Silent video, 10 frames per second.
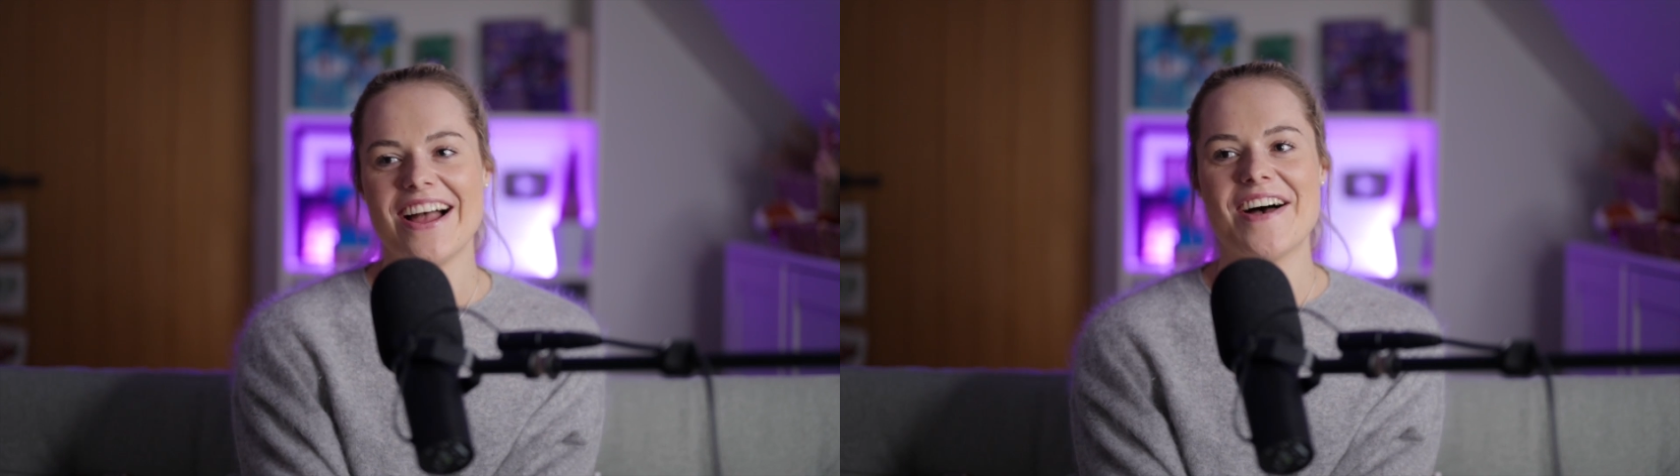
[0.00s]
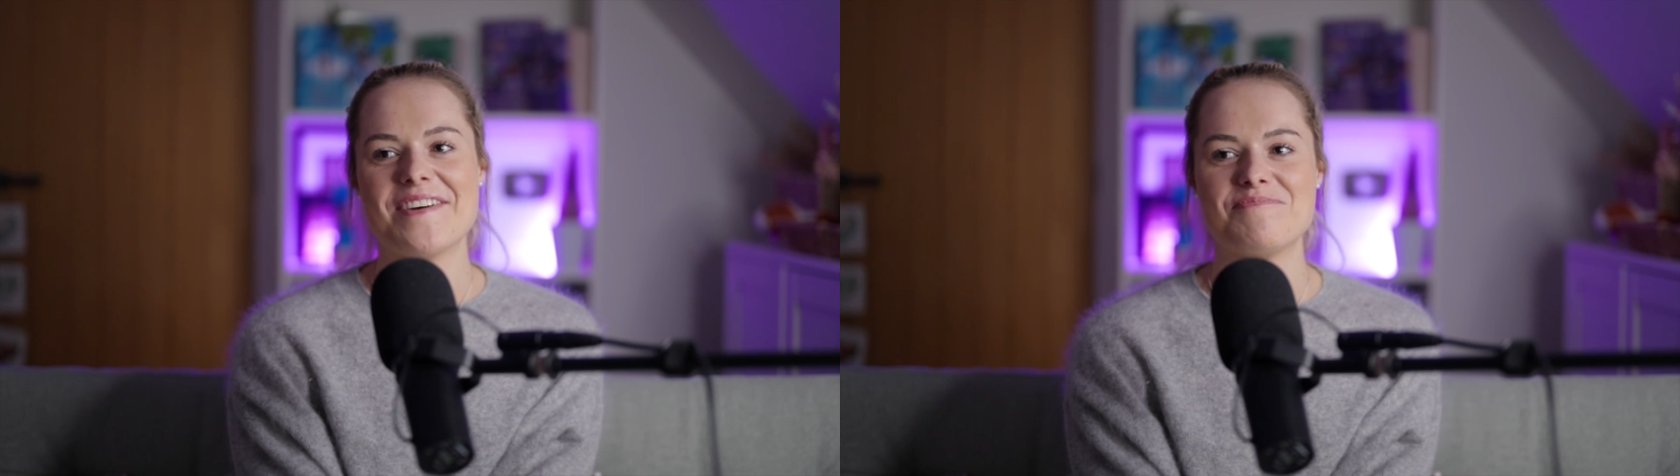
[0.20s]

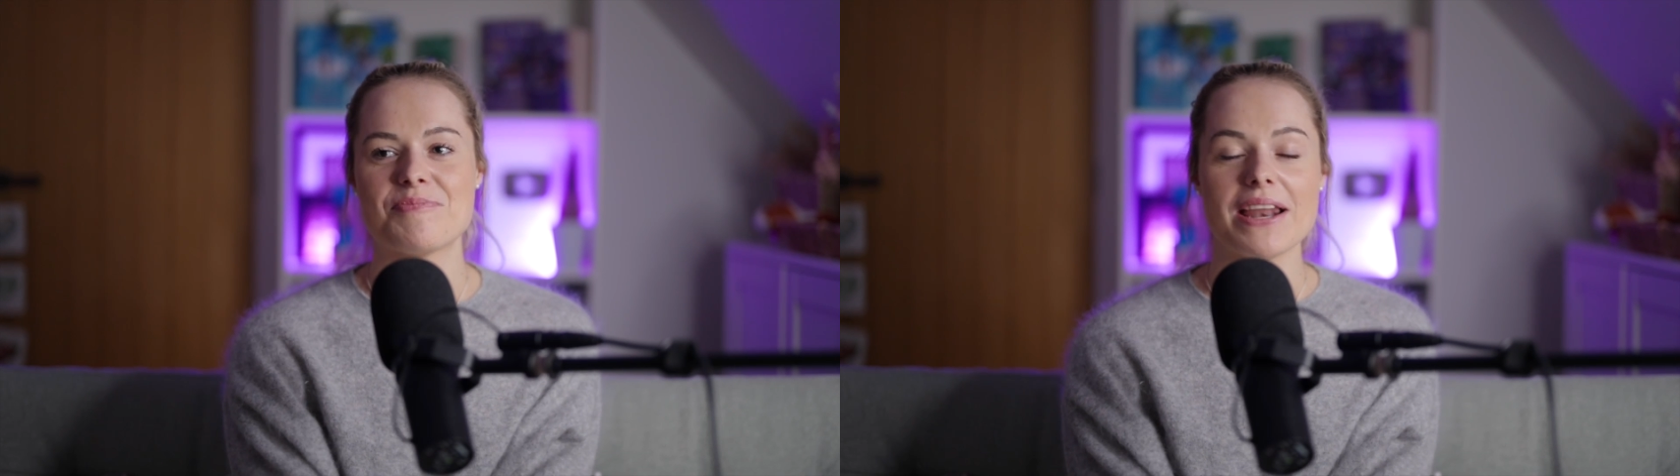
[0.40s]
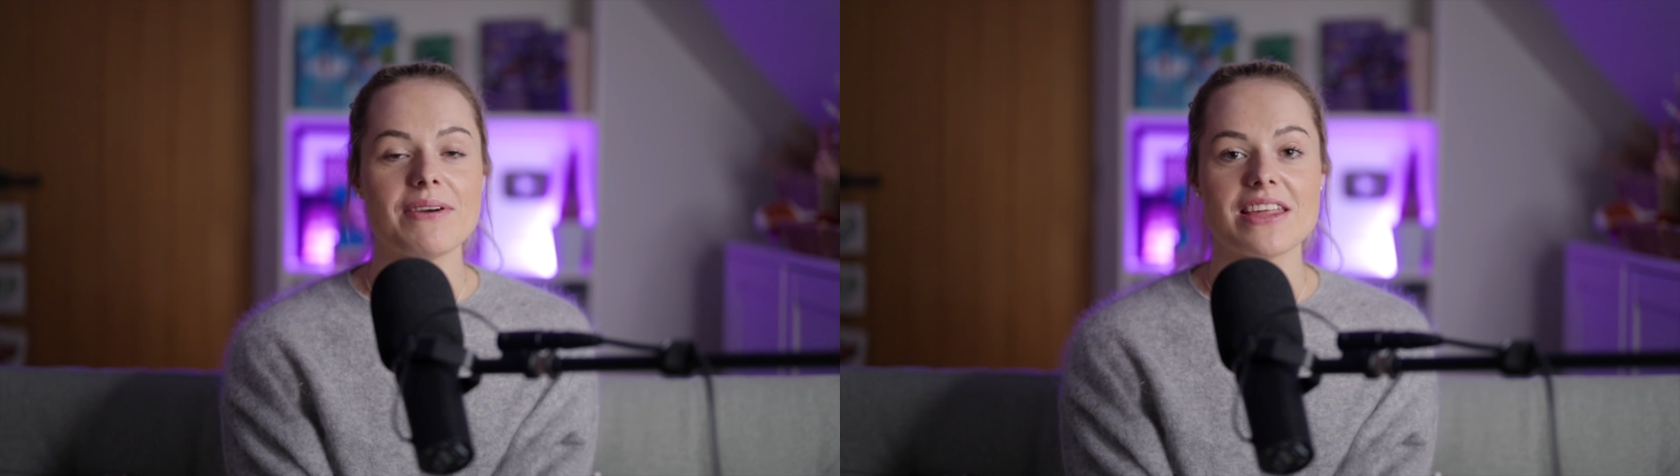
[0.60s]
But
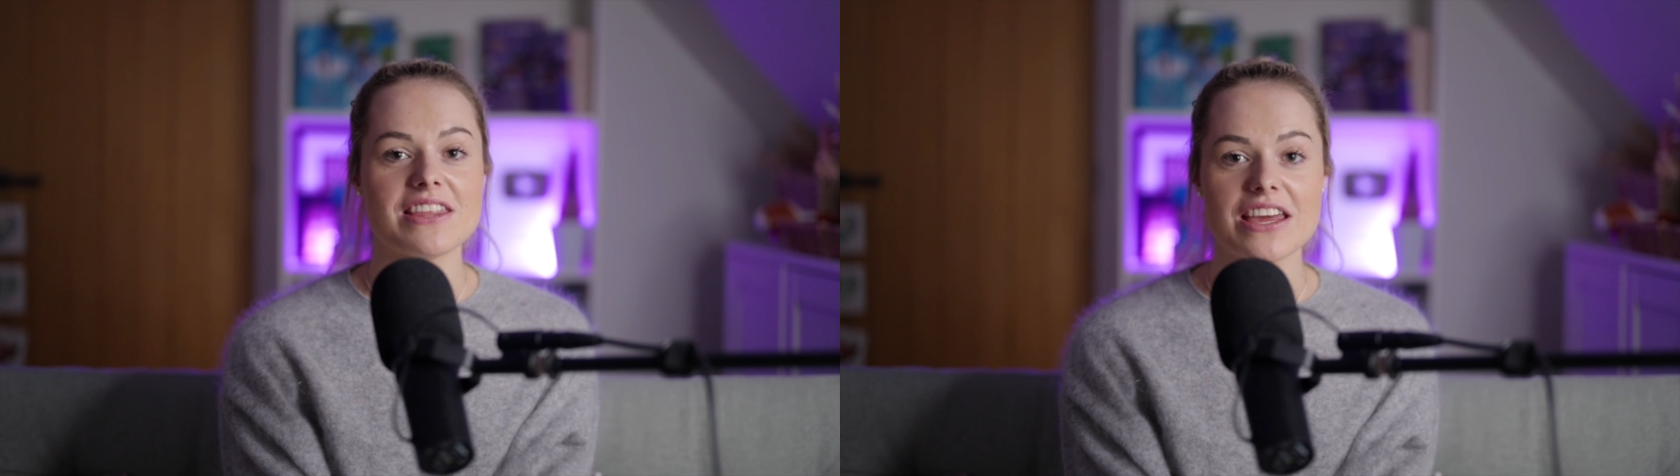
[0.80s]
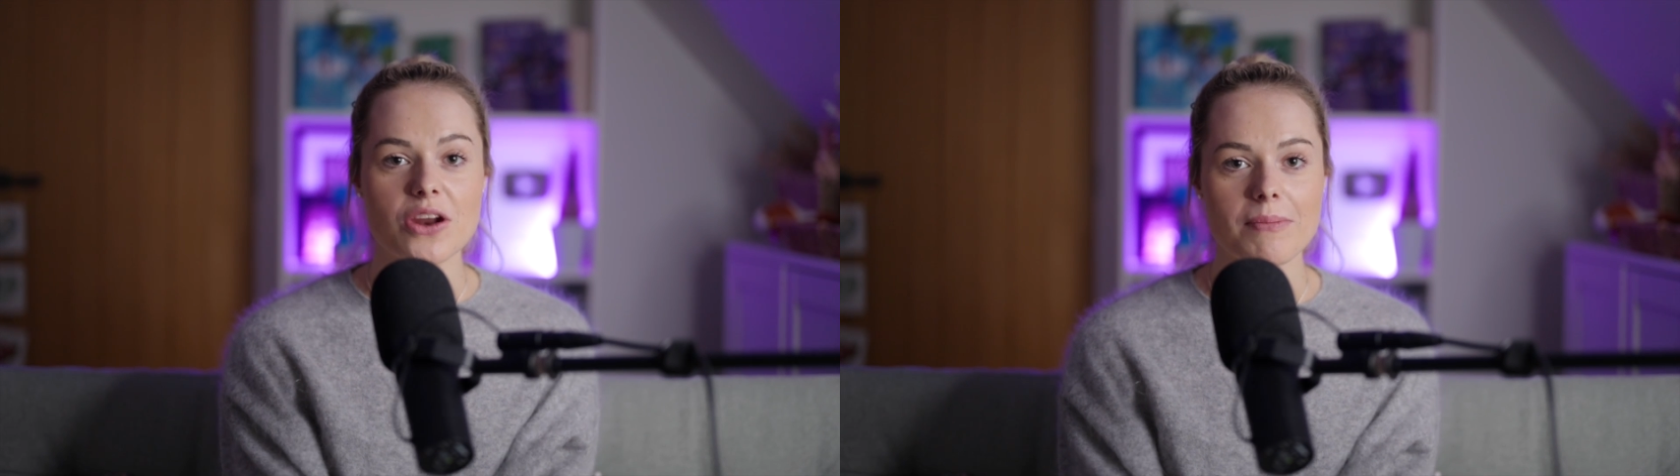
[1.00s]
anyway,
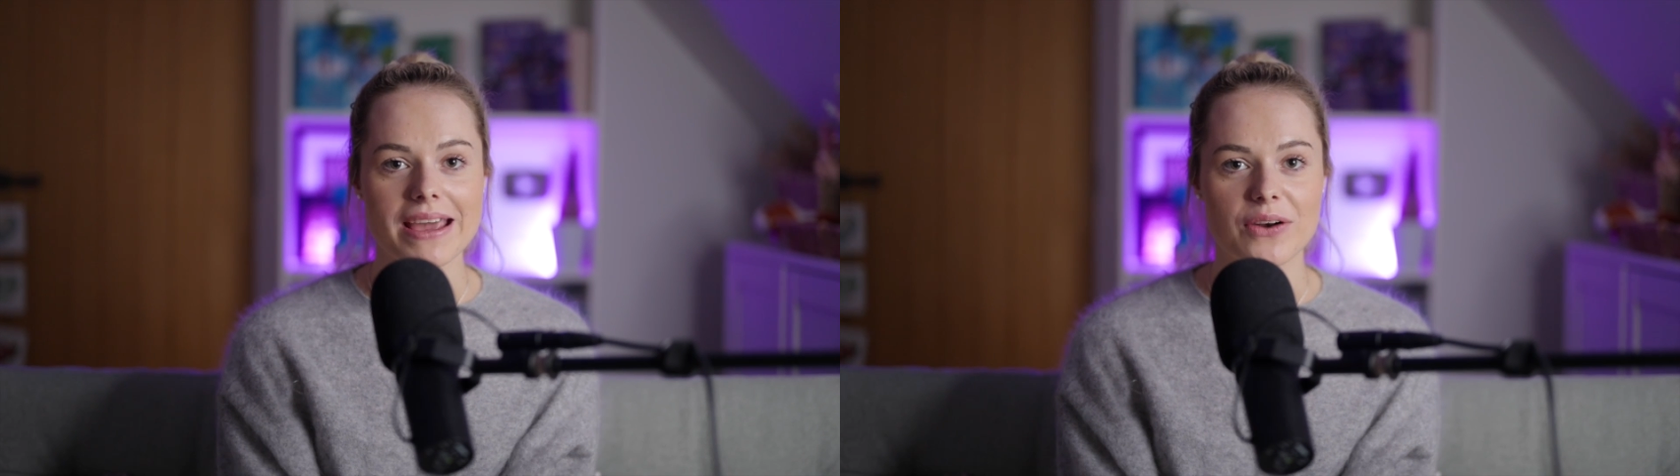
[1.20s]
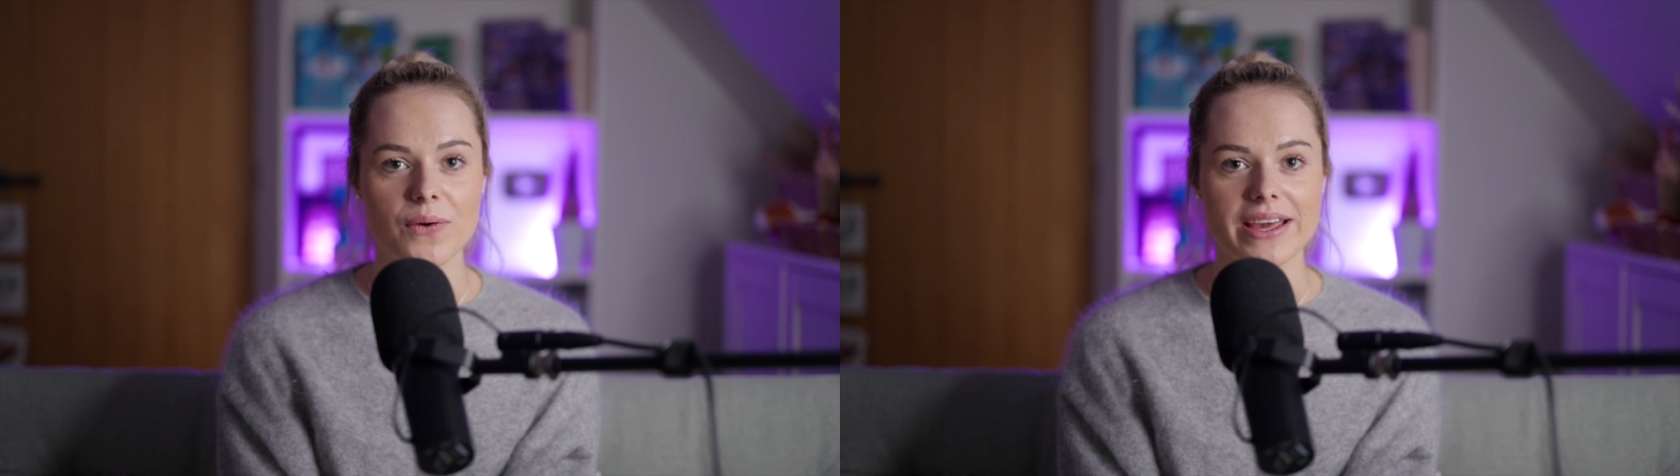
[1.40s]
they don't
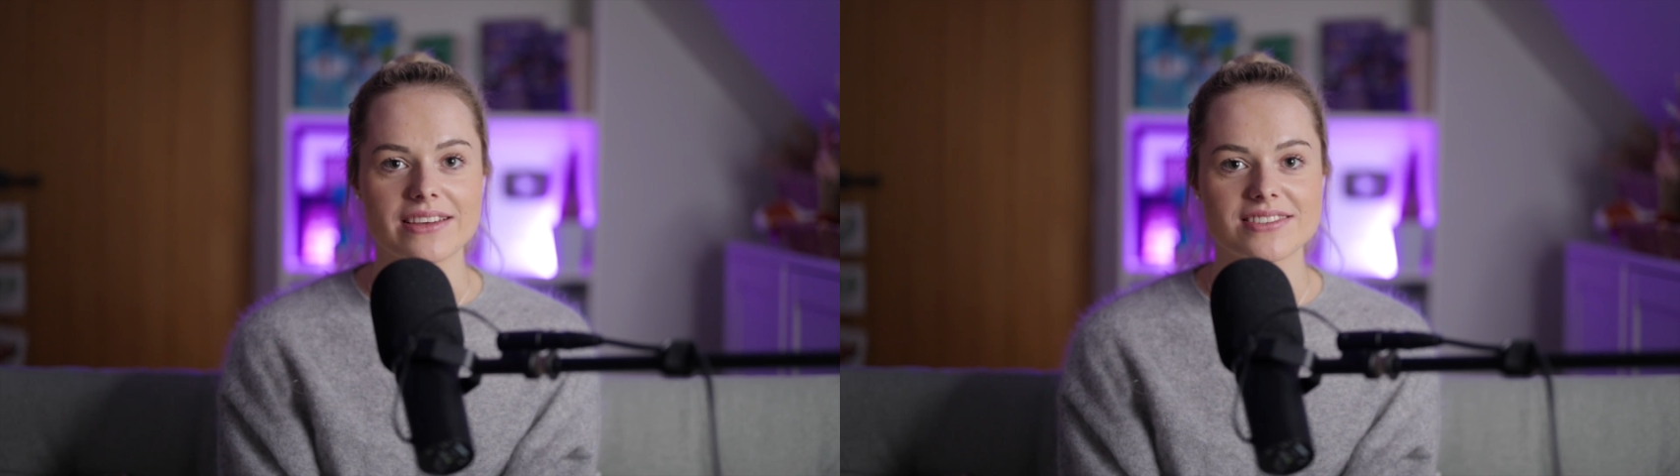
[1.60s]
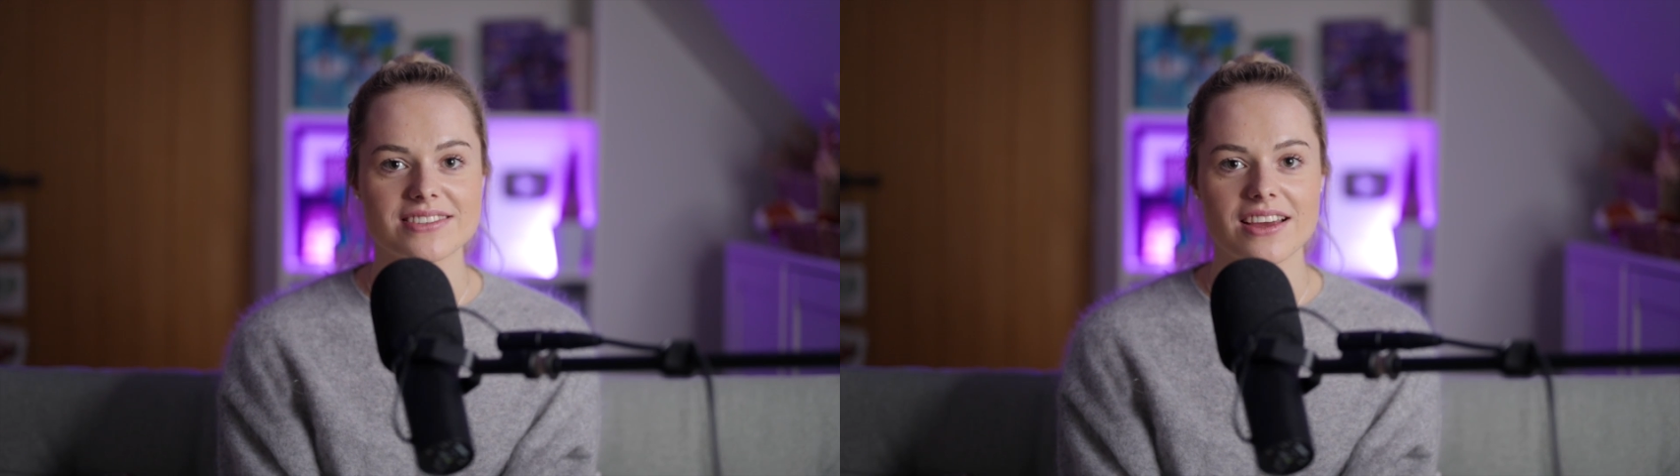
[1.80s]
make a
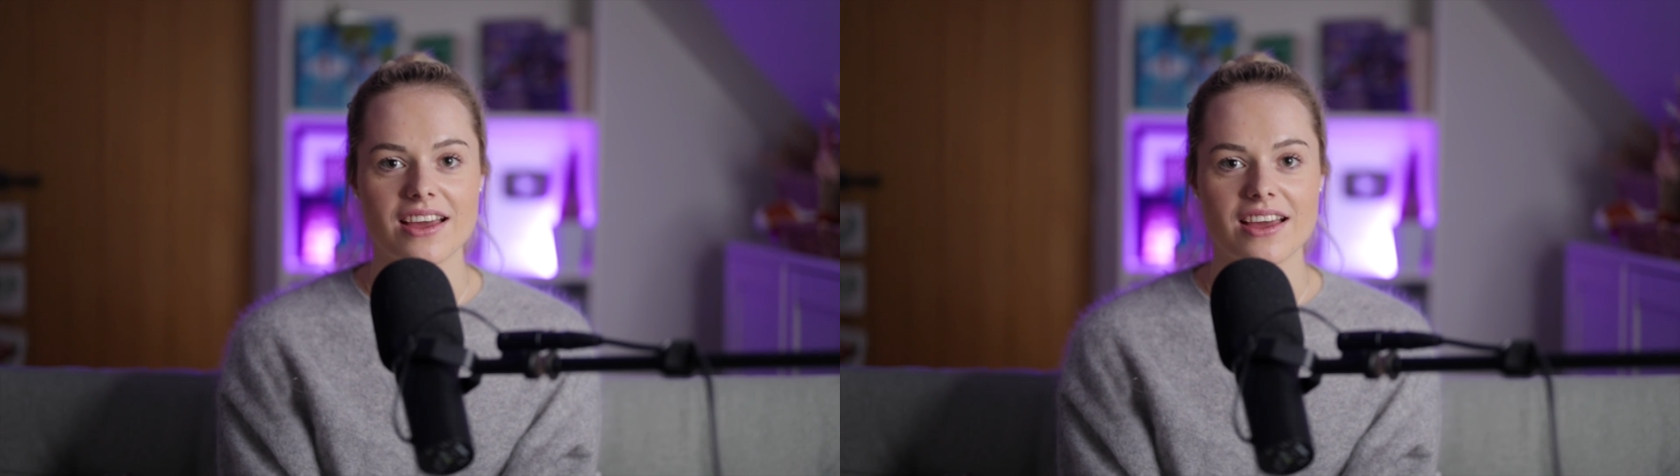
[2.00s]
noise.